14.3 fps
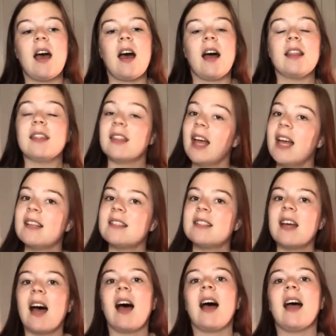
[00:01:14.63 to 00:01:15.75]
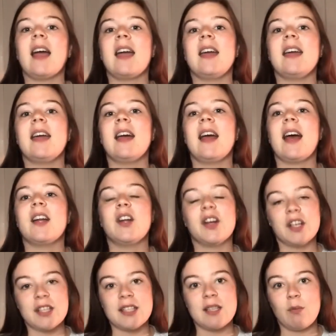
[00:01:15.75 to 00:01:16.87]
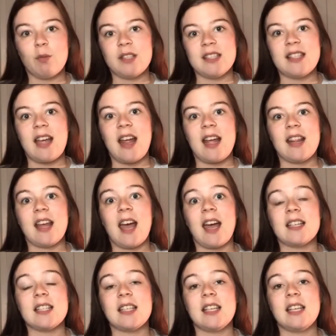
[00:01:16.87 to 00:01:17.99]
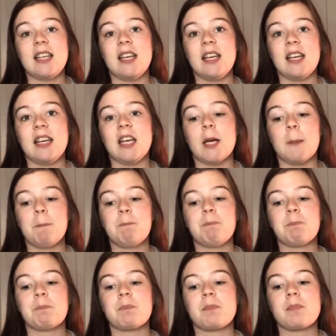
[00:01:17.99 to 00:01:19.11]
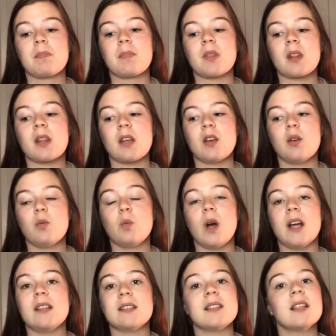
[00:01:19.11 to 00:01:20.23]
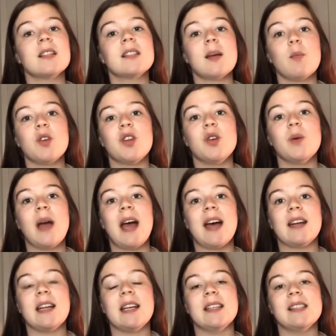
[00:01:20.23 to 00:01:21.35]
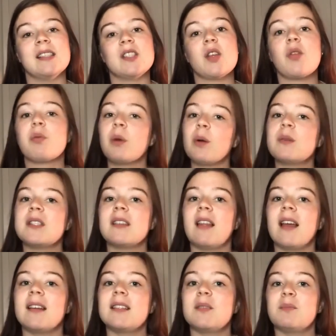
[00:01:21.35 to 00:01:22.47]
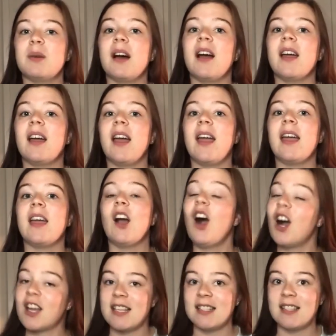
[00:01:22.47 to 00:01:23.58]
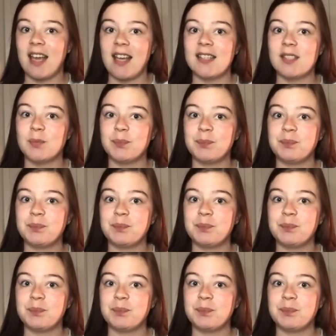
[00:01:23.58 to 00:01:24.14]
Unless I had heard someone say that he was someone who had his throat slit by a hockey skate.